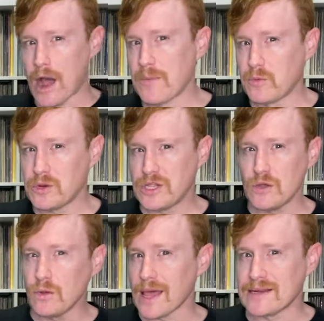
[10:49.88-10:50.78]
album would
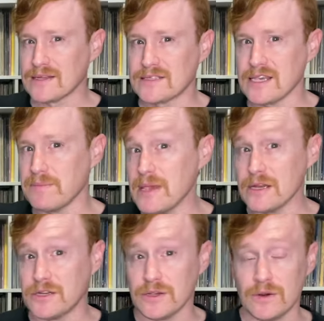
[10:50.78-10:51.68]
you like to see me
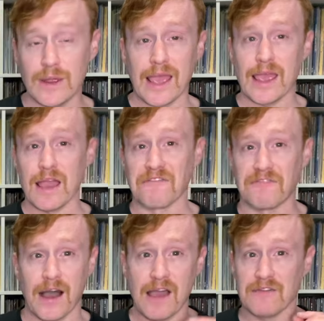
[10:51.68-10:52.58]
do a
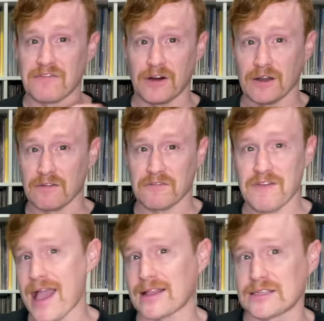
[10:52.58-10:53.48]
five fun
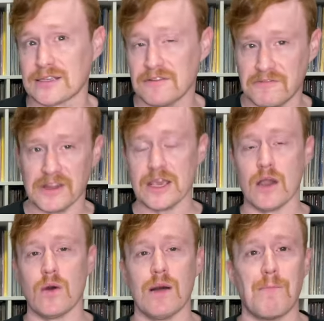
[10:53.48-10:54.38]
facts
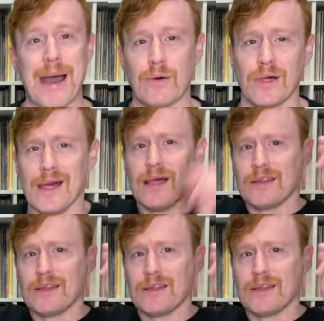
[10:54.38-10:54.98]
video about?